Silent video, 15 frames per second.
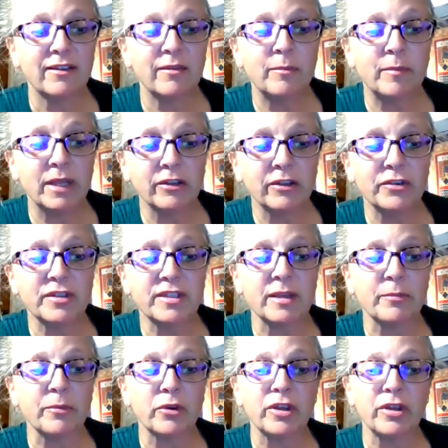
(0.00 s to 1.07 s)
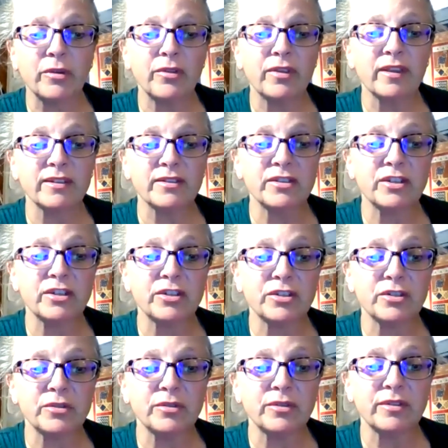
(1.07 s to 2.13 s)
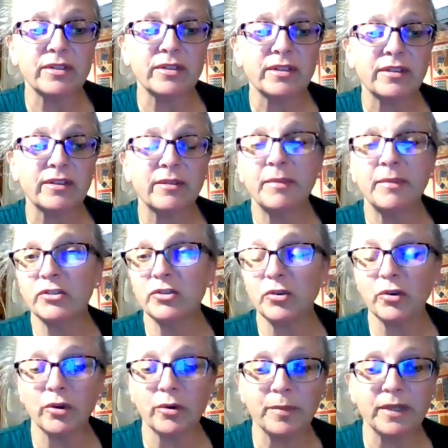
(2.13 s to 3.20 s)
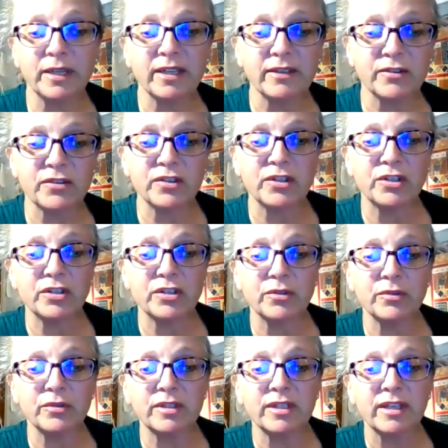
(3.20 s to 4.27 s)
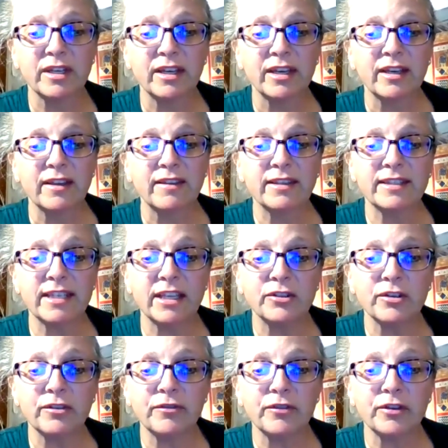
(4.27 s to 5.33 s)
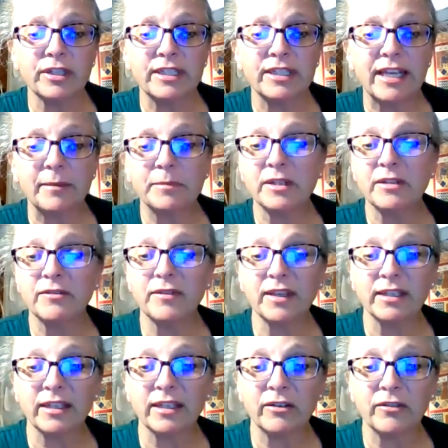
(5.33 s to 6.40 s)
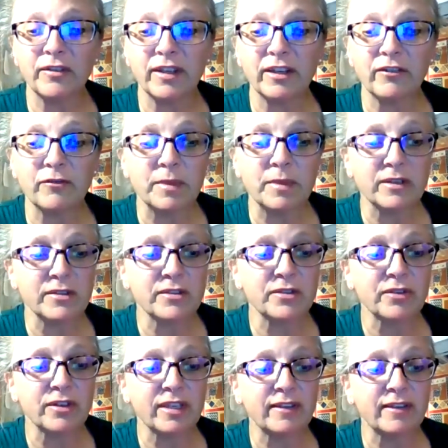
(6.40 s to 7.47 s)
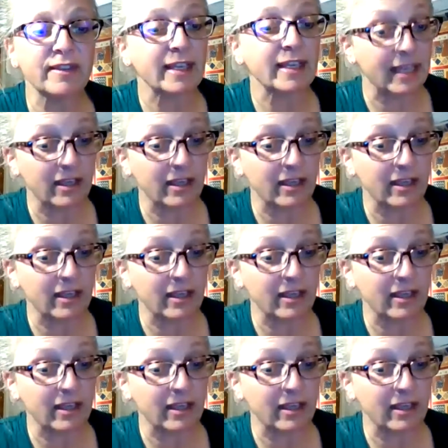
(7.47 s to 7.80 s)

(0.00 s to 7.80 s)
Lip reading: the Miller Summer Youth Institute, the Metro Urban Institute, the Center for Adaptive and Innovative Ministry, the